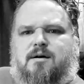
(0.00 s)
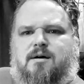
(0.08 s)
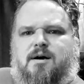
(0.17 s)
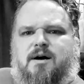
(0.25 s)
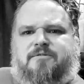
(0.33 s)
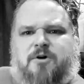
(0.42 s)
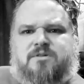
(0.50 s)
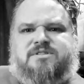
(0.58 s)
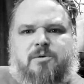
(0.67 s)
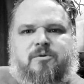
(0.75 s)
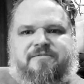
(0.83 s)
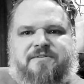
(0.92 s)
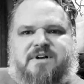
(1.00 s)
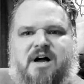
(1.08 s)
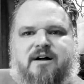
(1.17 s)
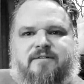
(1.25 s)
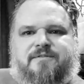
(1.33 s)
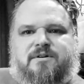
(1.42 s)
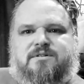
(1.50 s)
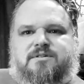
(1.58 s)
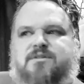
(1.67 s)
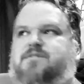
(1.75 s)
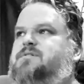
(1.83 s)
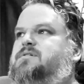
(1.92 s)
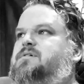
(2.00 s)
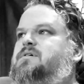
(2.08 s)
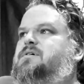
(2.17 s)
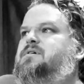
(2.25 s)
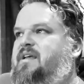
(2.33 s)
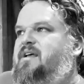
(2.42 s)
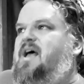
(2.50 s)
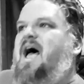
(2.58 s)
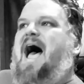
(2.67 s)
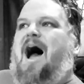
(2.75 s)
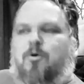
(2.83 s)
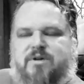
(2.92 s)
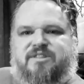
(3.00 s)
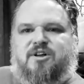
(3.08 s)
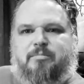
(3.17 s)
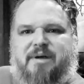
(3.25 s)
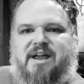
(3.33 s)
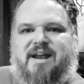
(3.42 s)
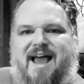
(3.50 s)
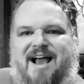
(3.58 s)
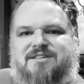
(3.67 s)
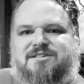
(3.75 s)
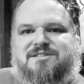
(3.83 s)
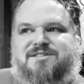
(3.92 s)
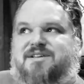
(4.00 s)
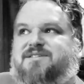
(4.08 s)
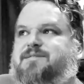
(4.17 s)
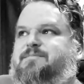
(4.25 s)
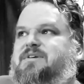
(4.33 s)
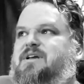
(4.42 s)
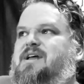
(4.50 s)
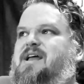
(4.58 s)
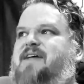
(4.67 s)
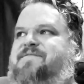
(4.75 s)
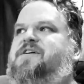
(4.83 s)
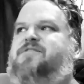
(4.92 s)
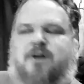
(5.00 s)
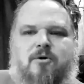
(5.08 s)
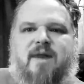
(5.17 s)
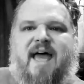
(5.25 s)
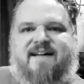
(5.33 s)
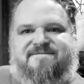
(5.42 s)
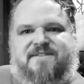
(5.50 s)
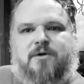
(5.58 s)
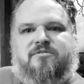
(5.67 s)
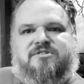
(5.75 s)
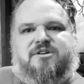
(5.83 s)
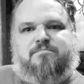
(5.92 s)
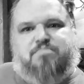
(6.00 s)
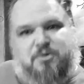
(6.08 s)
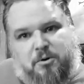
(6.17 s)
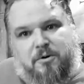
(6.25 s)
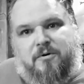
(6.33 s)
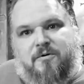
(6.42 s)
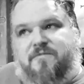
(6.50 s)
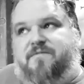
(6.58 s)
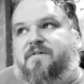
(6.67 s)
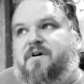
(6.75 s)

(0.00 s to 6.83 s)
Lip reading: Of course there were photographers. How could there be an exorcism if you don't have photos to prove